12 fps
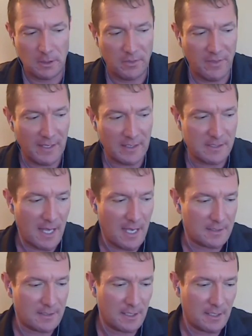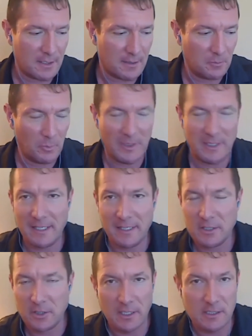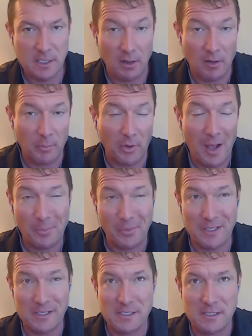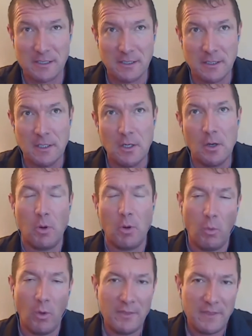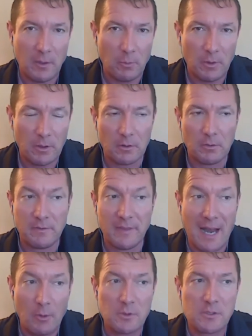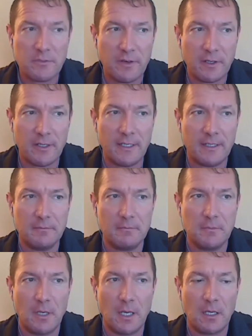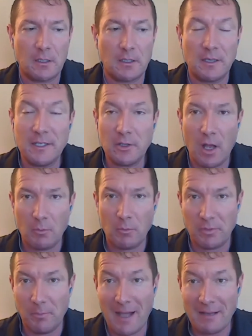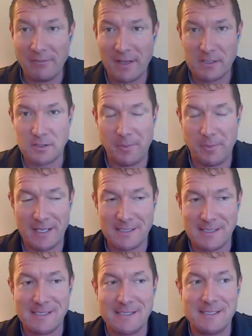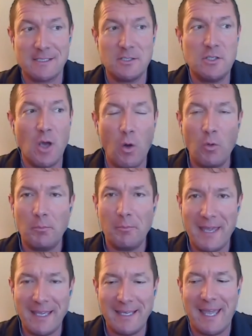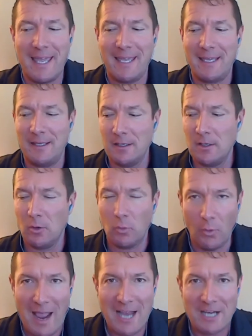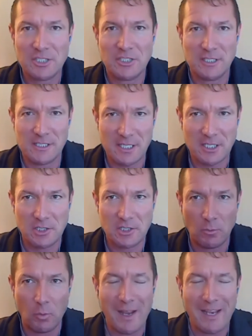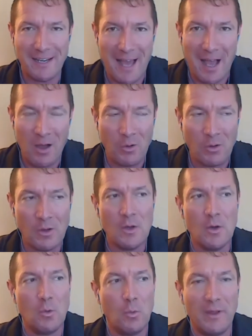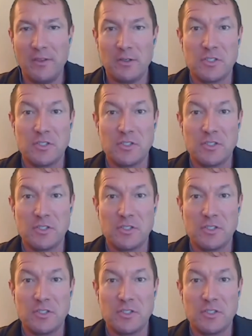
things that we did to try to sell our properties. But one thing that I was very clear on with my investor base is, don't make a rash decision right now when